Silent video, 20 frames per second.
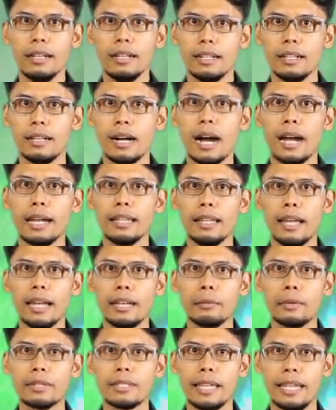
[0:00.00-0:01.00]
A
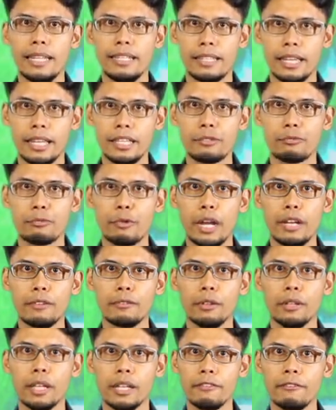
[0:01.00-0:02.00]
highlight was the intense
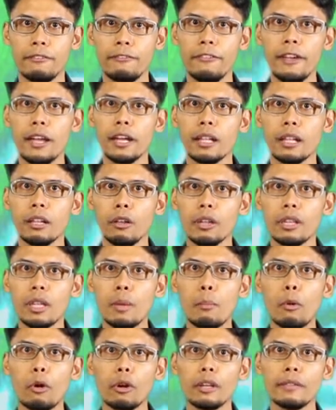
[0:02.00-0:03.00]
rainfall that fell on the
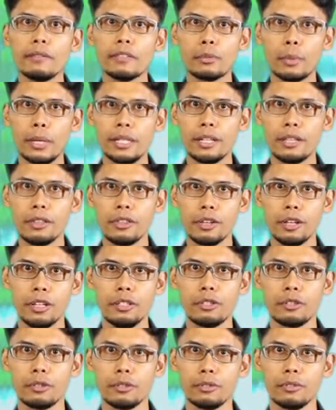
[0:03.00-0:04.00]
morning of
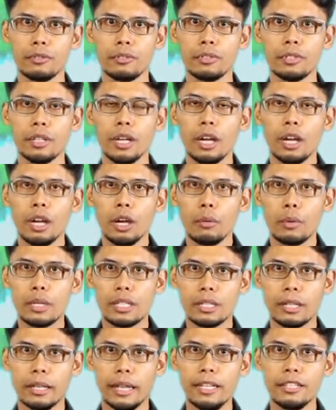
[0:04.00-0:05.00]
23rd June,
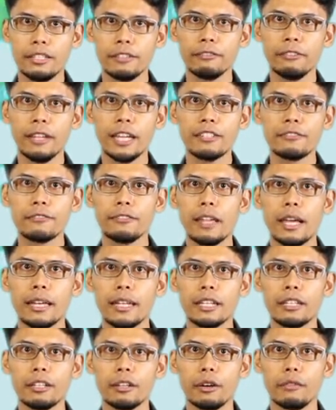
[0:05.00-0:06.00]
which led to flash
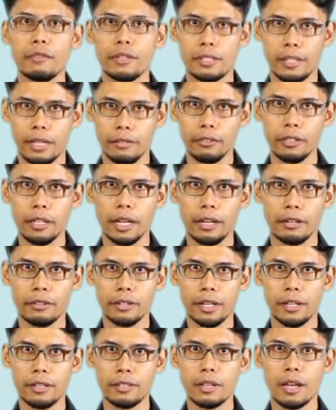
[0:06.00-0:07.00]
flooding over several
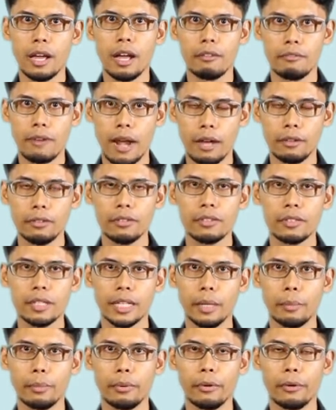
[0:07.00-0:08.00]
areas around
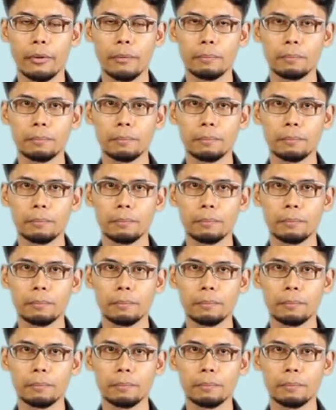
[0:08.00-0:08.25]
Singapore.